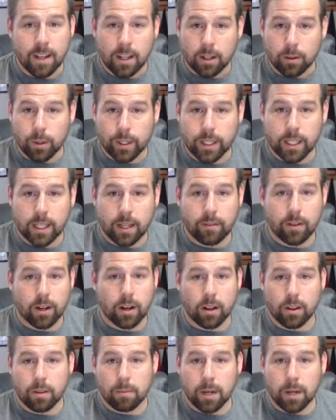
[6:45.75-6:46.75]
Quit giving
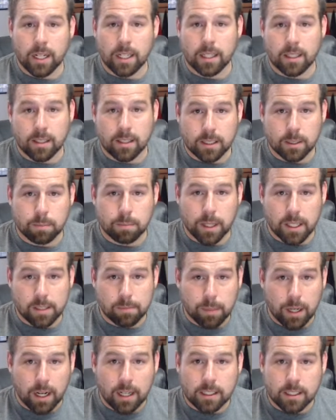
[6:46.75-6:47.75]
all the money to these big
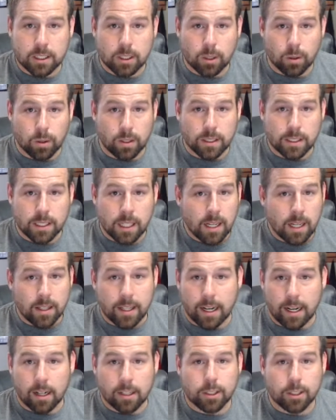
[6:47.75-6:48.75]
box stores
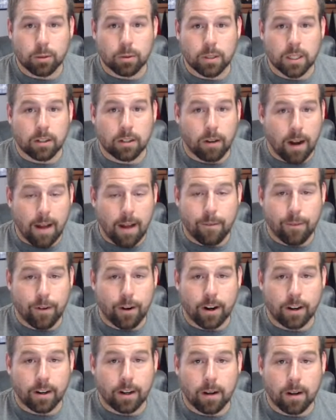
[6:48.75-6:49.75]
that aren't doing crap
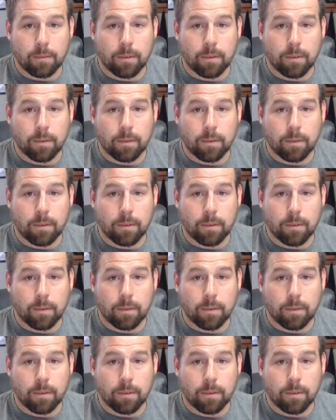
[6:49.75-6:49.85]
for